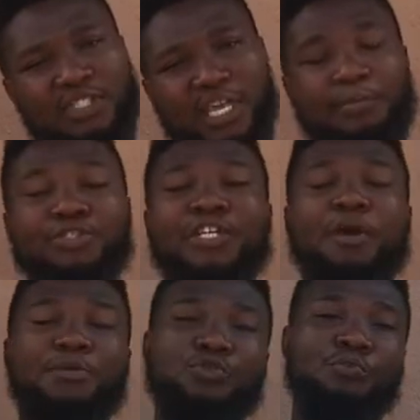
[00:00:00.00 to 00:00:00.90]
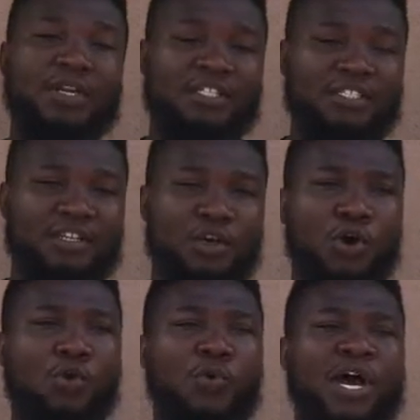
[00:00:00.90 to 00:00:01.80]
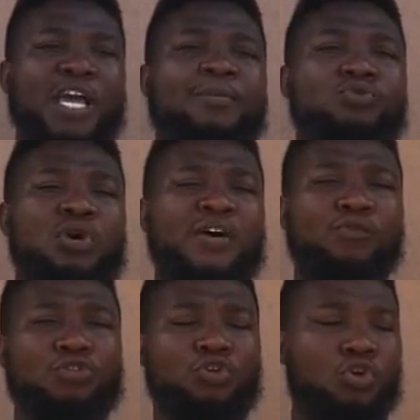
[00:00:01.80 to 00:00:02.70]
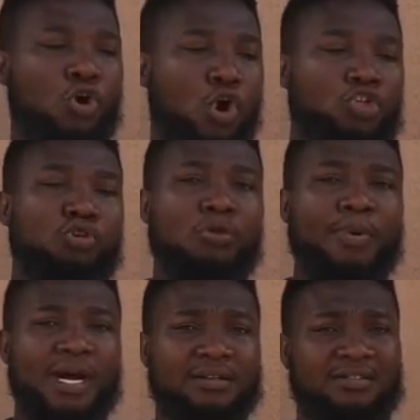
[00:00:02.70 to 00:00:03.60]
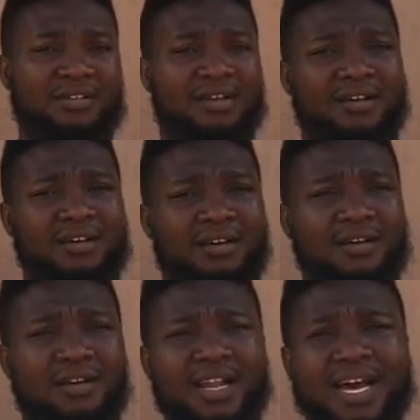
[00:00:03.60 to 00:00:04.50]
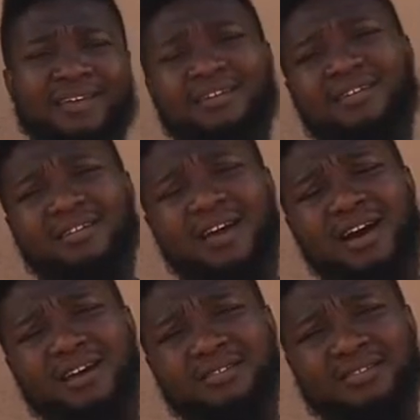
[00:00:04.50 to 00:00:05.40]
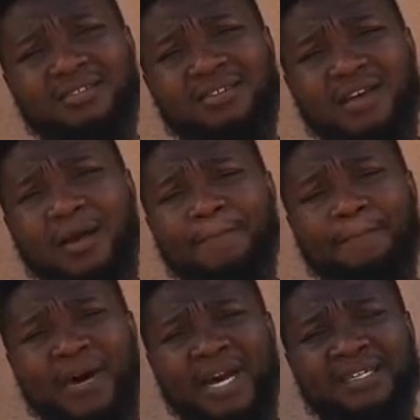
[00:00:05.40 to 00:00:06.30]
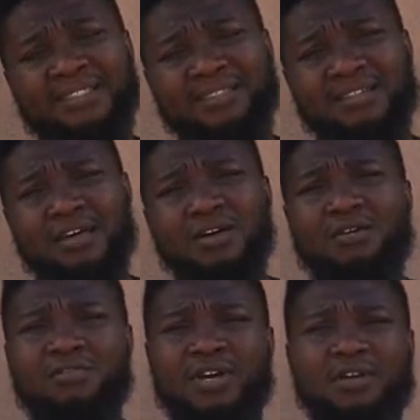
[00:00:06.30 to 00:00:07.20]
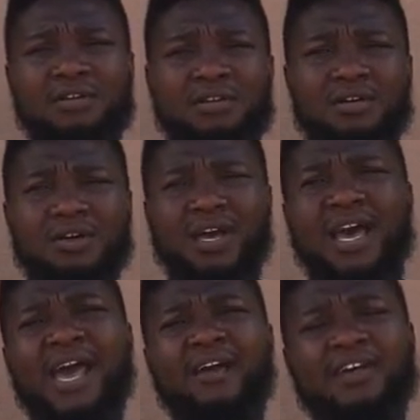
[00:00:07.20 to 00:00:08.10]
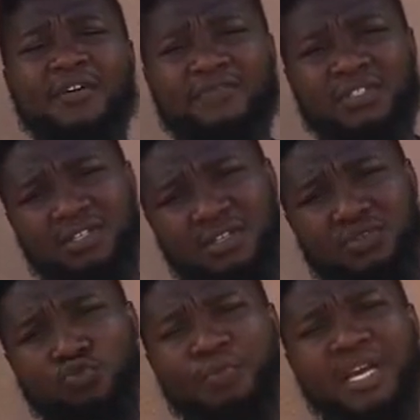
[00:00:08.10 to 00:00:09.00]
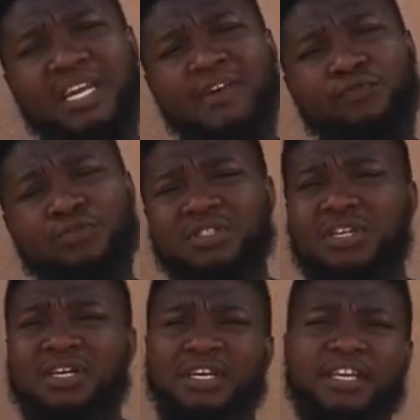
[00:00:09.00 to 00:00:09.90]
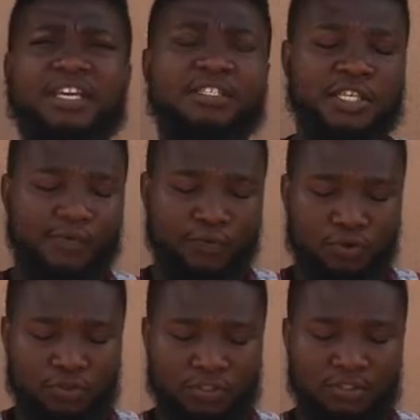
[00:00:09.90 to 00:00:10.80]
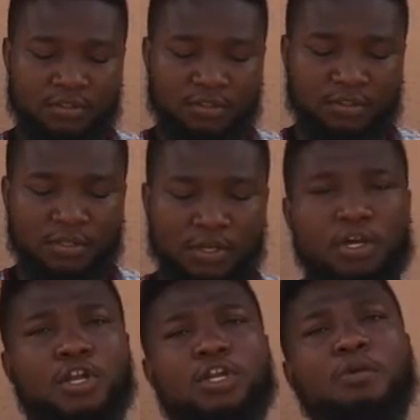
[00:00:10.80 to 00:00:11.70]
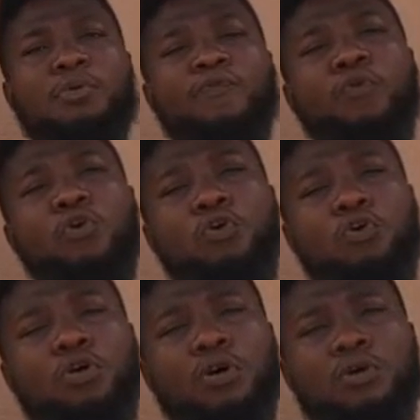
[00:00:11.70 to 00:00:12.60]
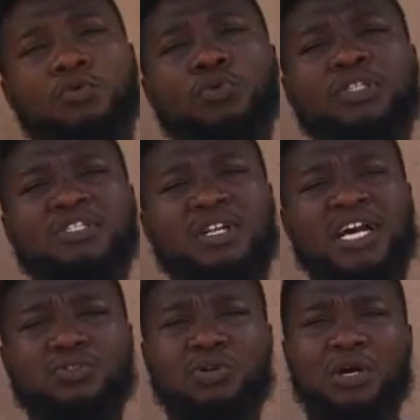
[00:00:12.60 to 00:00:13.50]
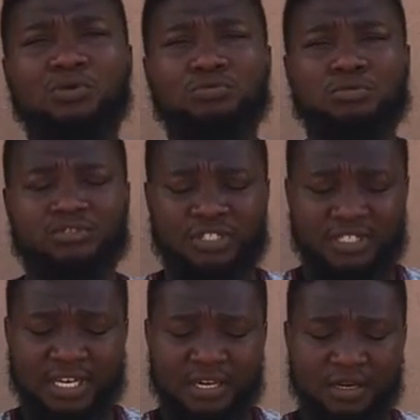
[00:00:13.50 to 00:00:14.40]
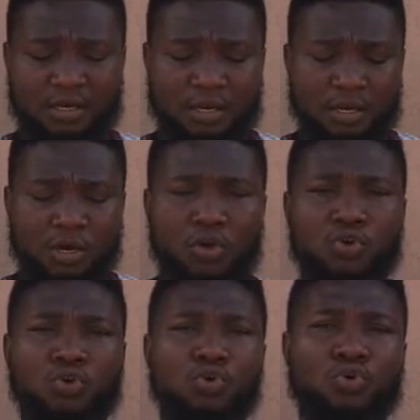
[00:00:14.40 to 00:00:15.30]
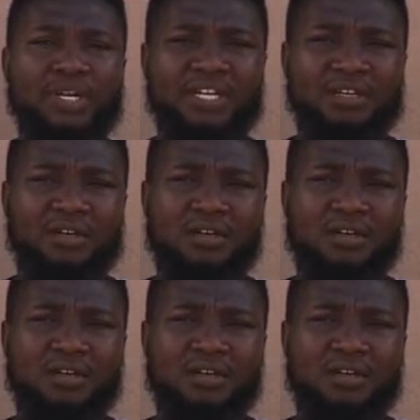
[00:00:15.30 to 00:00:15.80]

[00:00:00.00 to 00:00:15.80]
chemistry came into place, we are able to have automobiles, like cars, bikes, rail, aircraft, to make life easier for us. Number 4, which is the last one I will treat here, clothing.